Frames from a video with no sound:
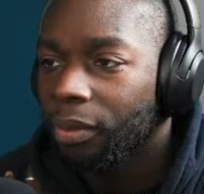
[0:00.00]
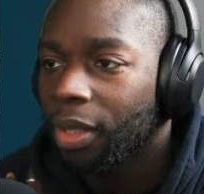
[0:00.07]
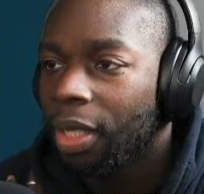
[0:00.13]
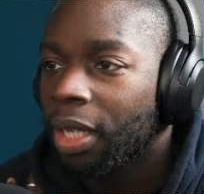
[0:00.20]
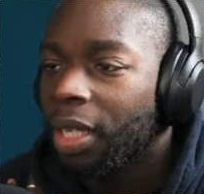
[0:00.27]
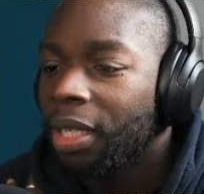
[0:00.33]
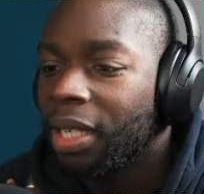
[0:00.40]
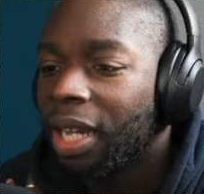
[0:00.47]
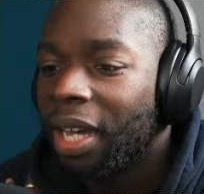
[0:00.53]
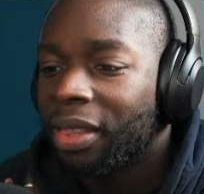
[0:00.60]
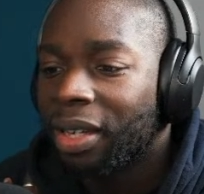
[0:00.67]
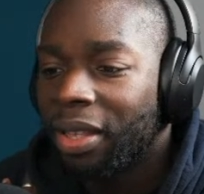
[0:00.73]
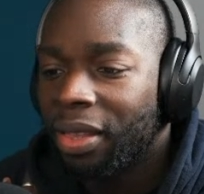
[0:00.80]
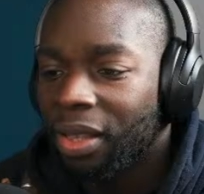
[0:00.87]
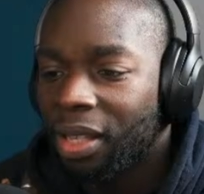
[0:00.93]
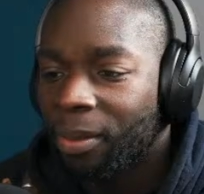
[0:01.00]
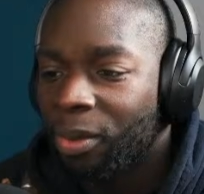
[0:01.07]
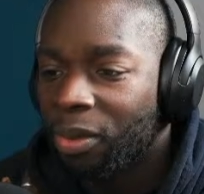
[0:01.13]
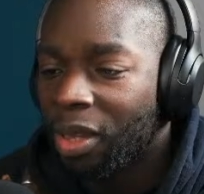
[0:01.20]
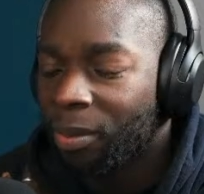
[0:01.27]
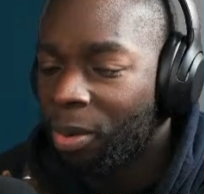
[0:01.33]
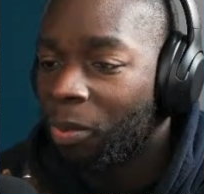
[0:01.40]
Yeah, I think
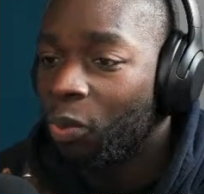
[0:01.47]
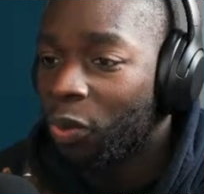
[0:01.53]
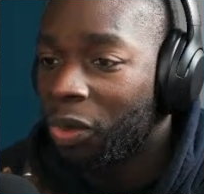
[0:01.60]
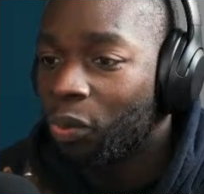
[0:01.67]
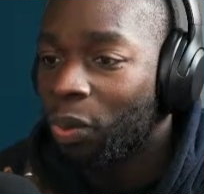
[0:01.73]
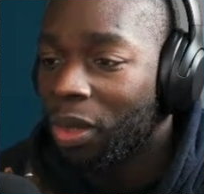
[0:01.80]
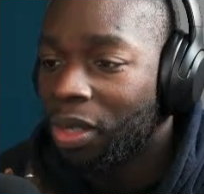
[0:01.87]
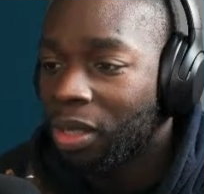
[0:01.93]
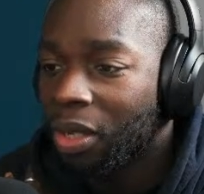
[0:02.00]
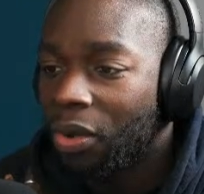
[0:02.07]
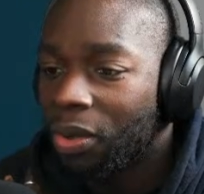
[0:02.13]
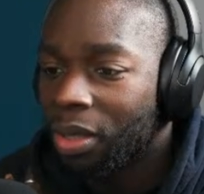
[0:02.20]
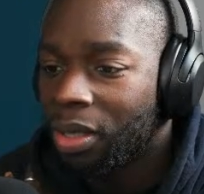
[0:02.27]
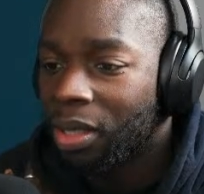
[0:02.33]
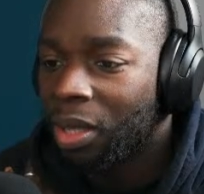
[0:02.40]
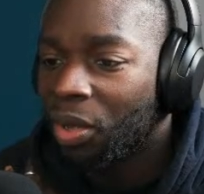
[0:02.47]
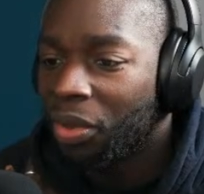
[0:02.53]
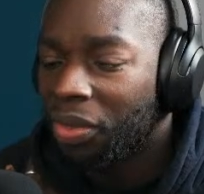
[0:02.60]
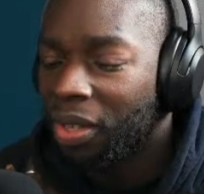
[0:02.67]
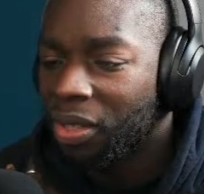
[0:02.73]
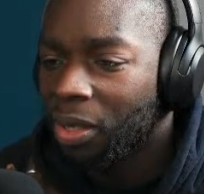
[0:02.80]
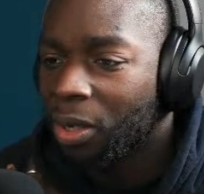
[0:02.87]
another problem with this code is a lot of
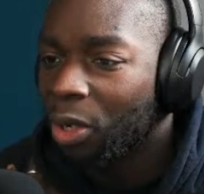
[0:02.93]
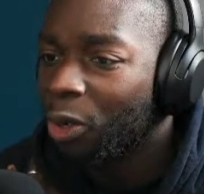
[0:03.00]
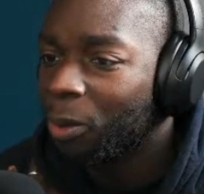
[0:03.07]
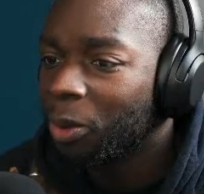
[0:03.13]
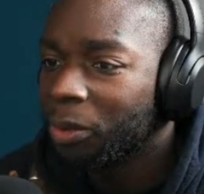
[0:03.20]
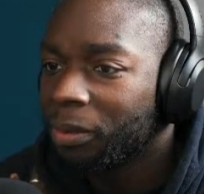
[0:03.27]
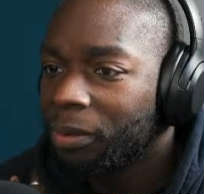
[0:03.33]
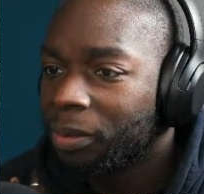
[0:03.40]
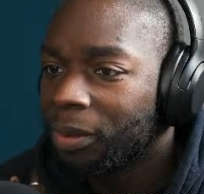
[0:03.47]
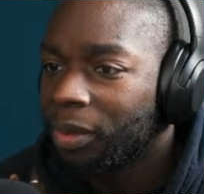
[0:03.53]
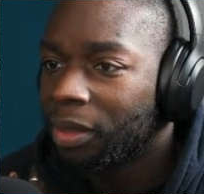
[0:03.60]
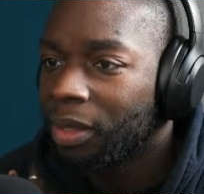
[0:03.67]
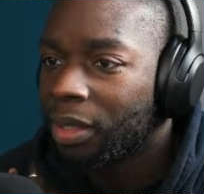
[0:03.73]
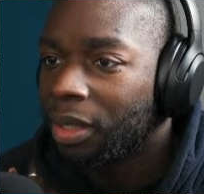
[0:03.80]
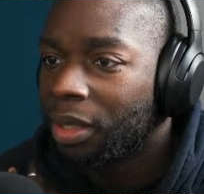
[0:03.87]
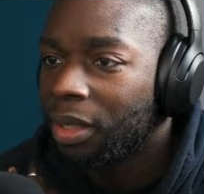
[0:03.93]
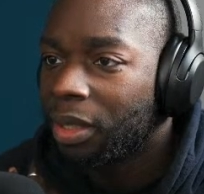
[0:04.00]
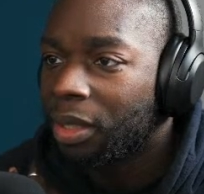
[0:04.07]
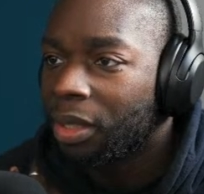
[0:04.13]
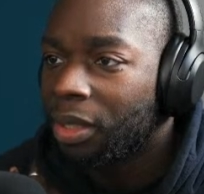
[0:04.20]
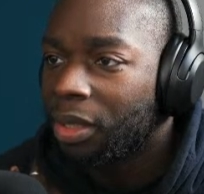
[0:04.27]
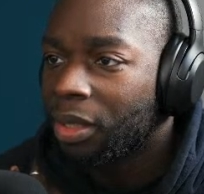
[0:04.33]
things are global.
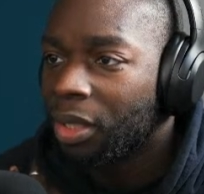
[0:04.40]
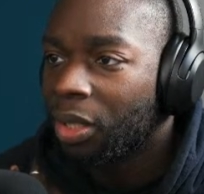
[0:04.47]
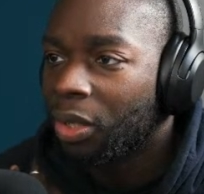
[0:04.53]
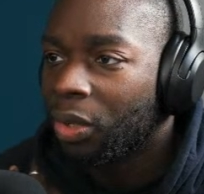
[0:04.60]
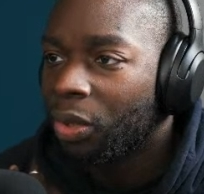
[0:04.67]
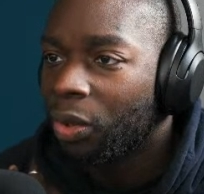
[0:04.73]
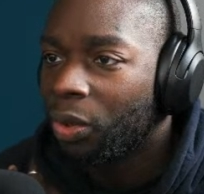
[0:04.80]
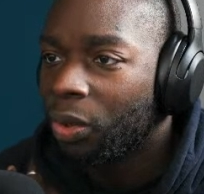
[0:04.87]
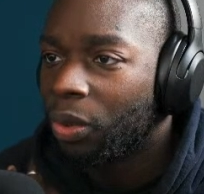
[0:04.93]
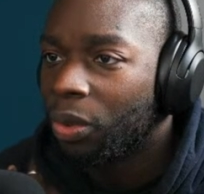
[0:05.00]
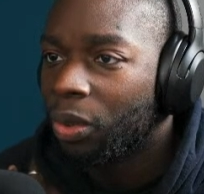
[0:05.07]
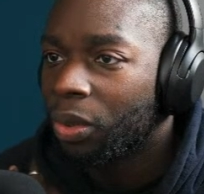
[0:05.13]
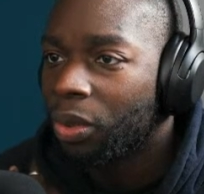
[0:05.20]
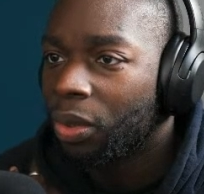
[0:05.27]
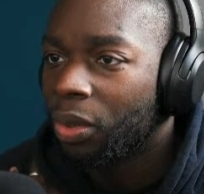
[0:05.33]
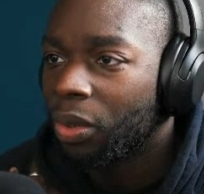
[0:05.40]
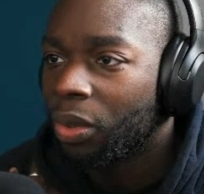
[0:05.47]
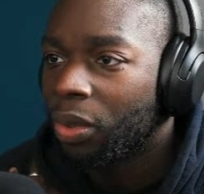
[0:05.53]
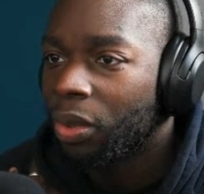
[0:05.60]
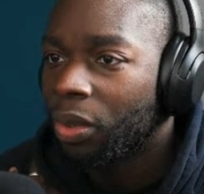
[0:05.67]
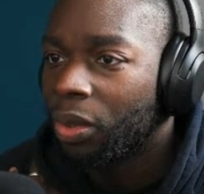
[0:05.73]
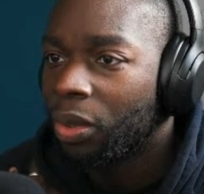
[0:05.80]
So
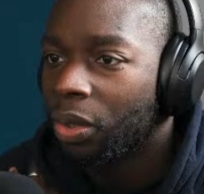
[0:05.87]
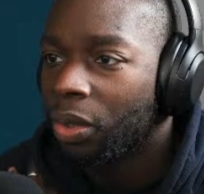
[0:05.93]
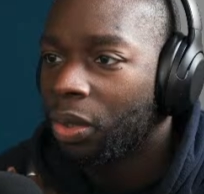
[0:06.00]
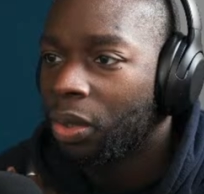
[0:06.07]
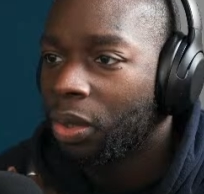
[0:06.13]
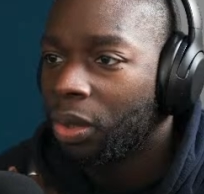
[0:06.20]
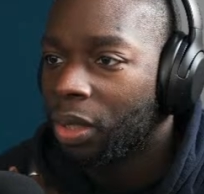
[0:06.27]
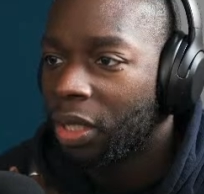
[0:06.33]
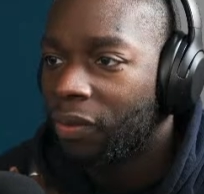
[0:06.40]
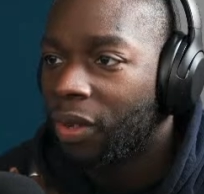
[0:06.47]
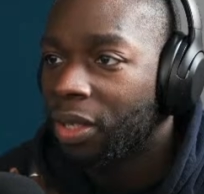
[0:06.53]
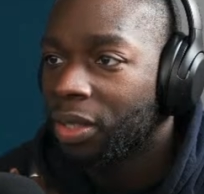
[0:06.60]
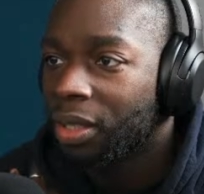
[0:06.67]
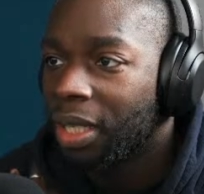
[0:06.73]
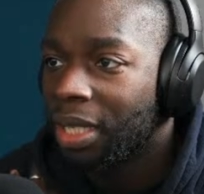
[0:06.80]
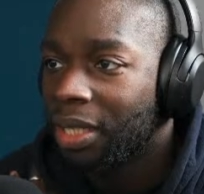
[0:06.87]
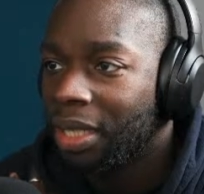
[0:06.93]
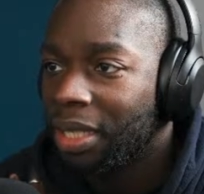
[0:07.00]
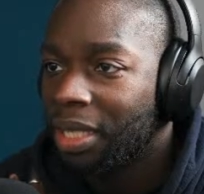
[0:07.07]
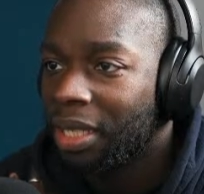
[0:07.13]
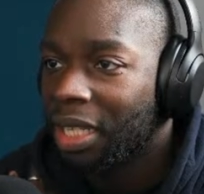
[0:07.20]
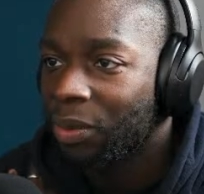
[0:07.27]
this function has scene
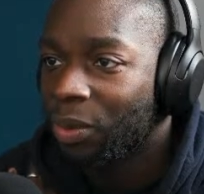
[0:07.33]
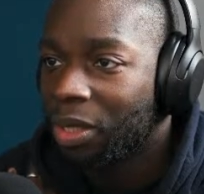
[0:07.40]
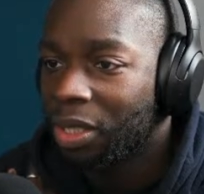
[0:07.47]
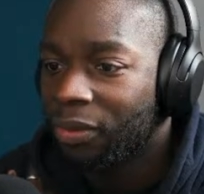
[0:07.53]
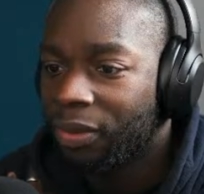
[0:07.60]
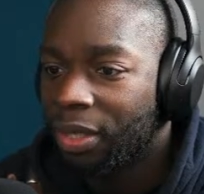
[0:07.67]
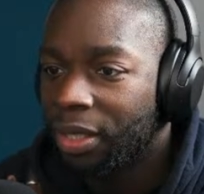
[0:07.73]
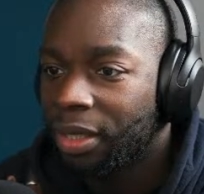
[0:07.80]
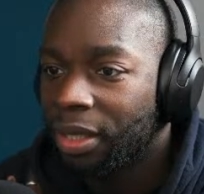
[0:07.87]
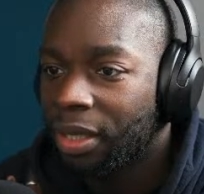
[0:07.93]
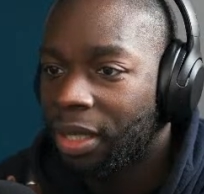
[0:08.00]
index, which is fine.